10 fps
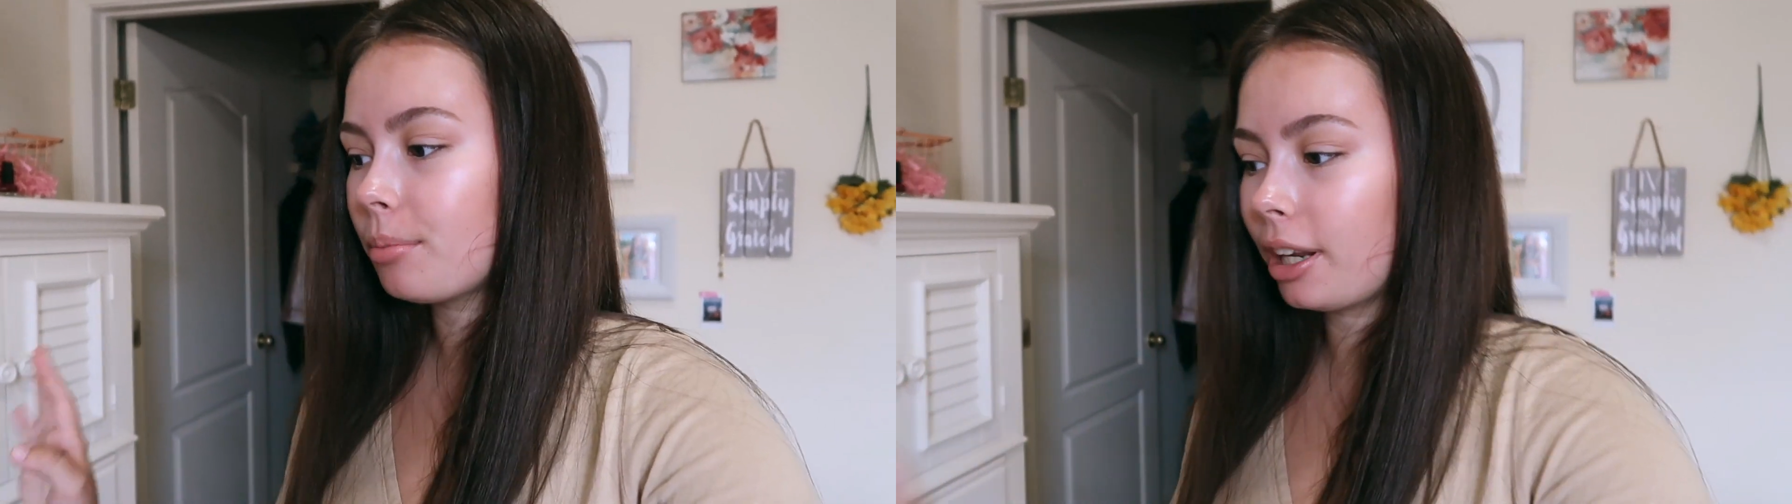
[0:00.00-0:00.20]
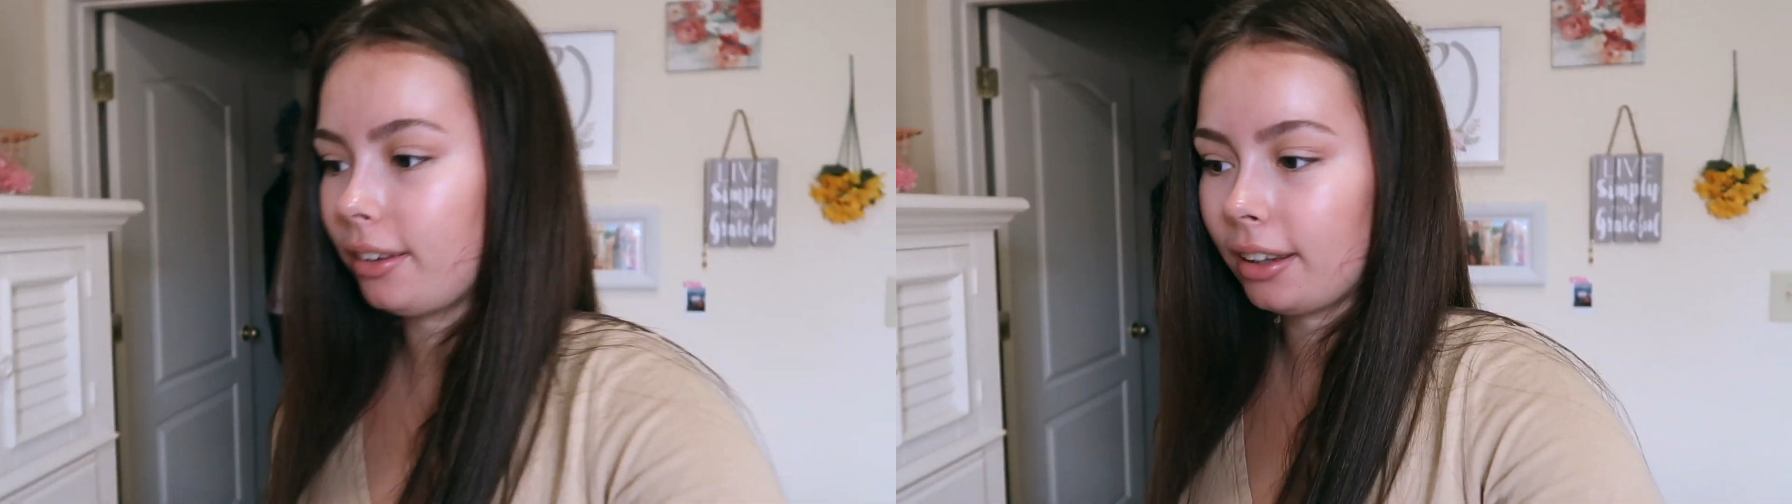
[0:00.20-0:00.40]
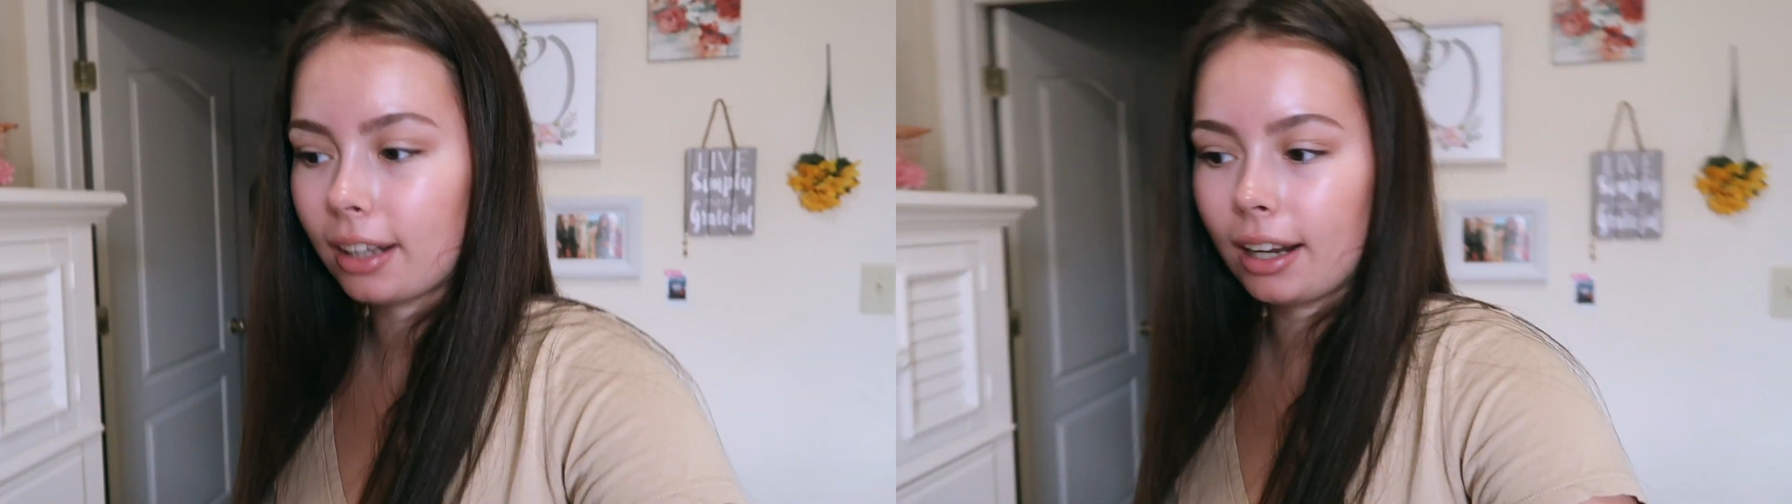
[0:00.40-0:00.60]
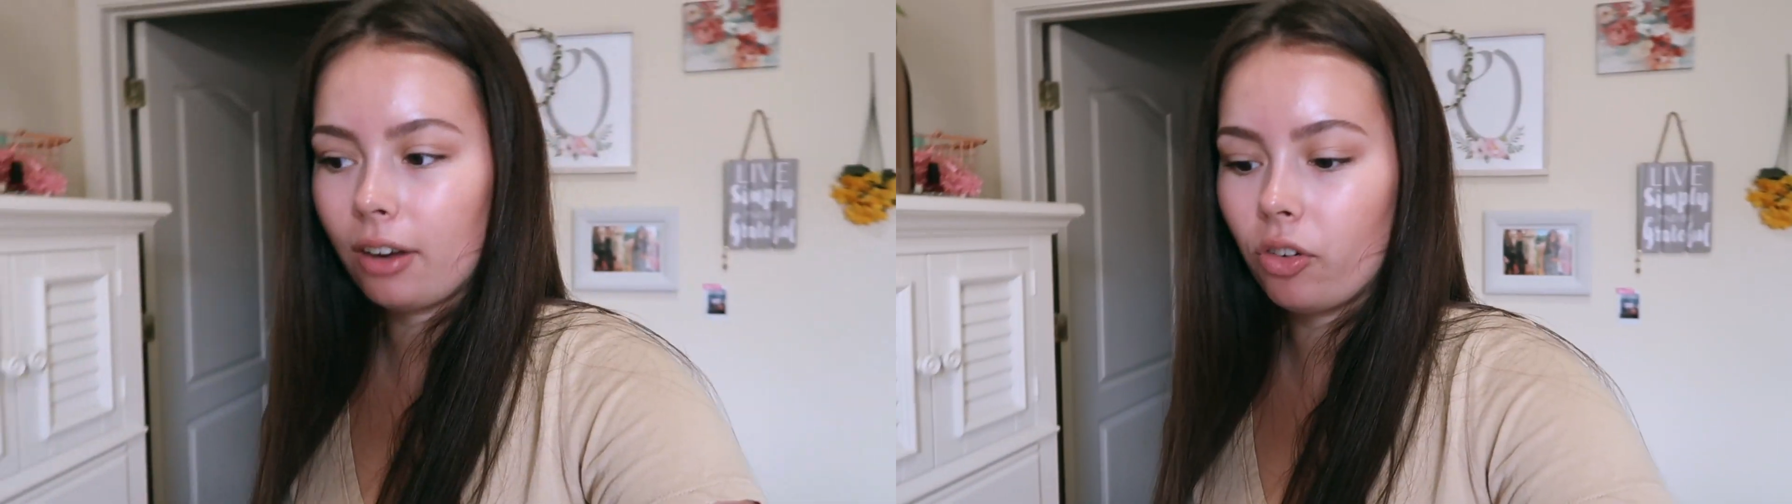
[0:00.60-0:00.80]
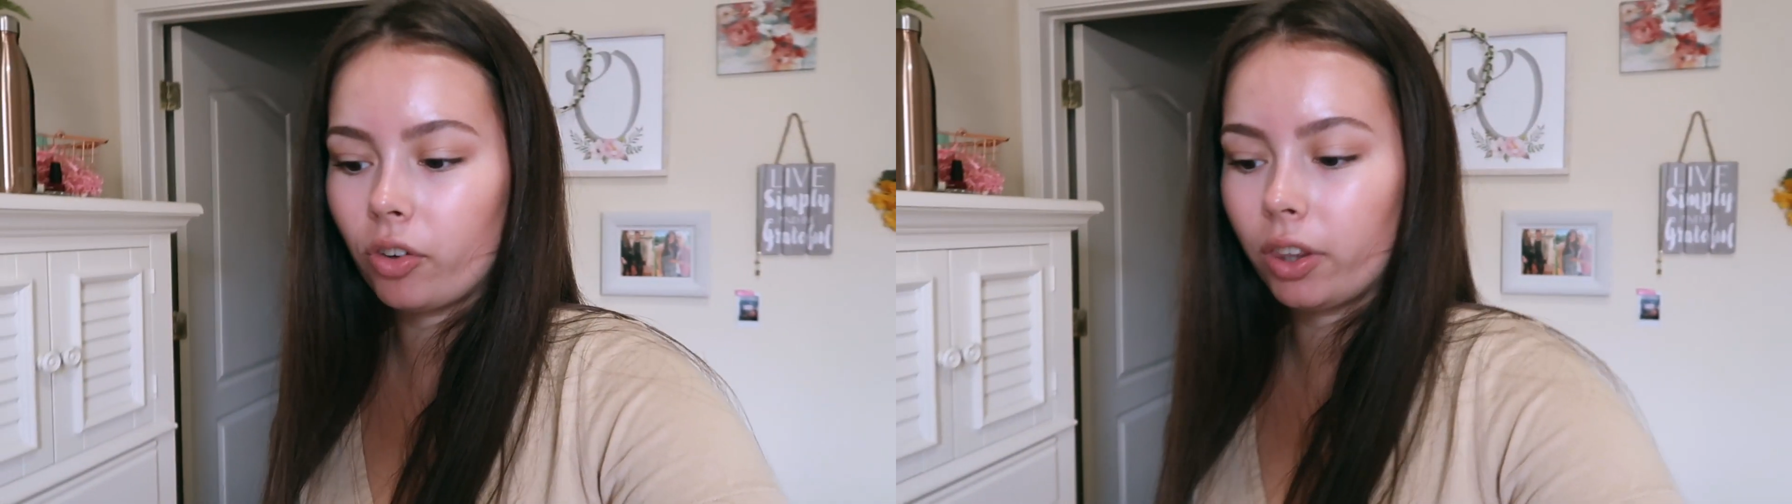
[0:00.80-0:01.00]
but I think that I
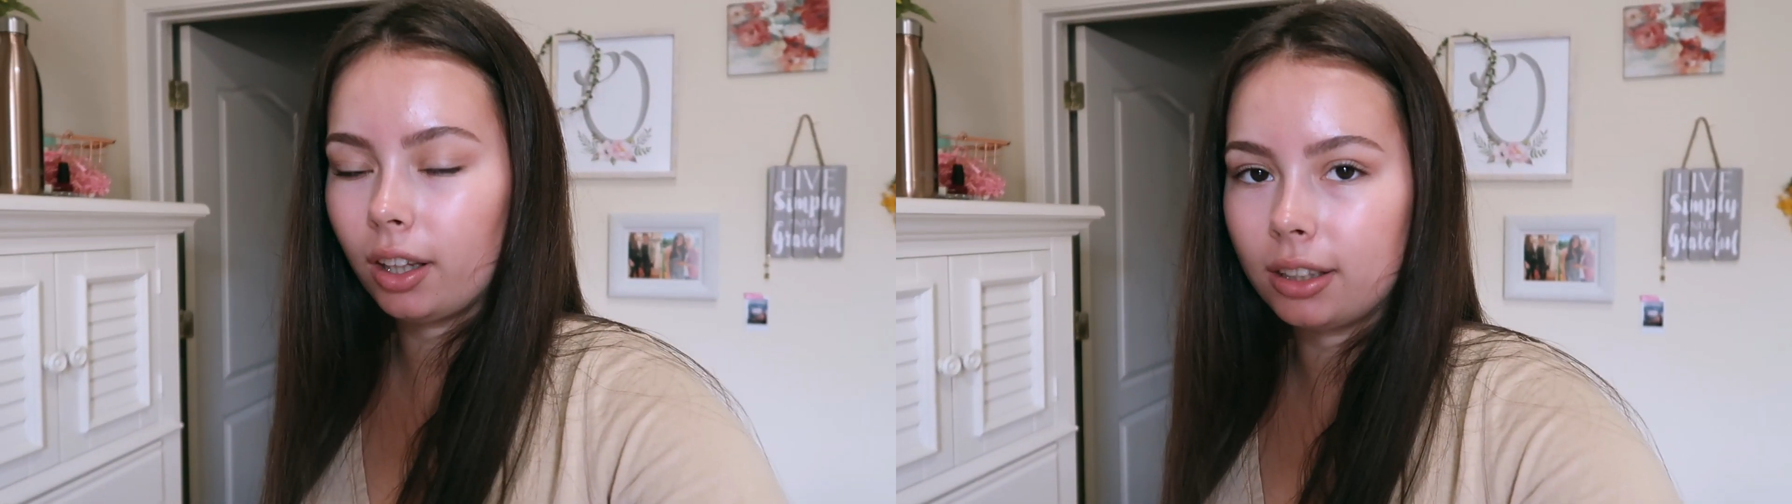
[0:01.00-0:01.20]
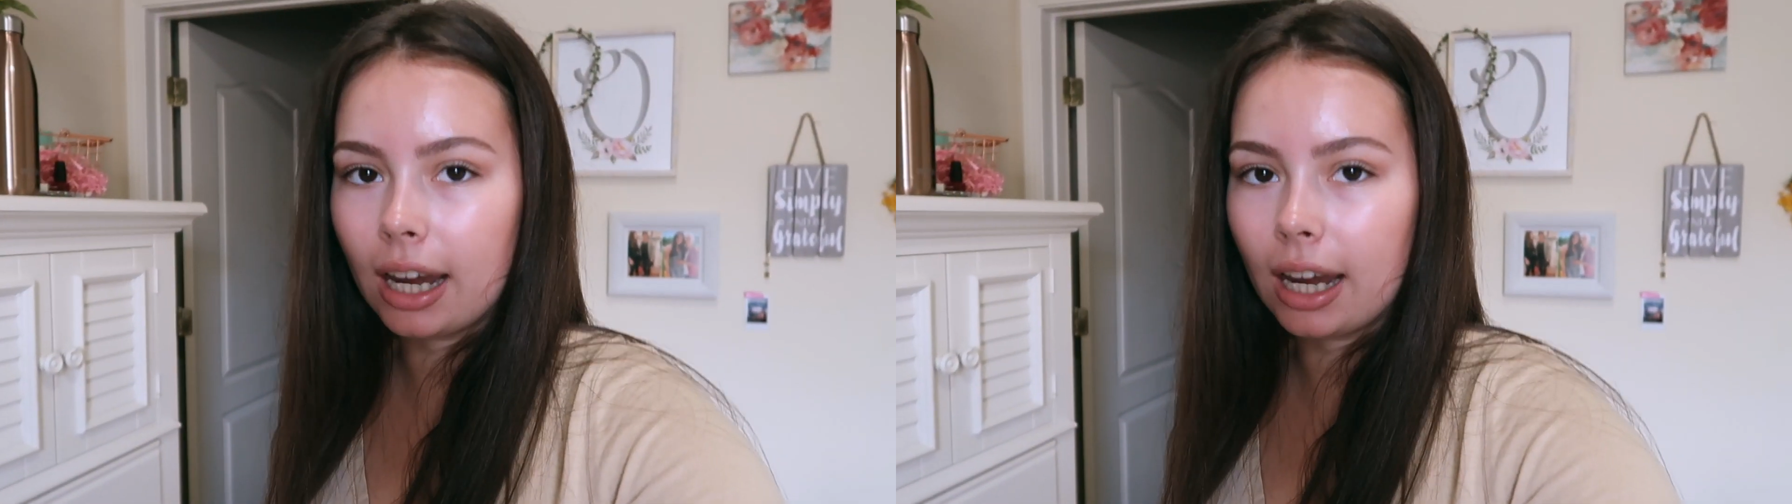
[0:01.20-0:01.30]
have everything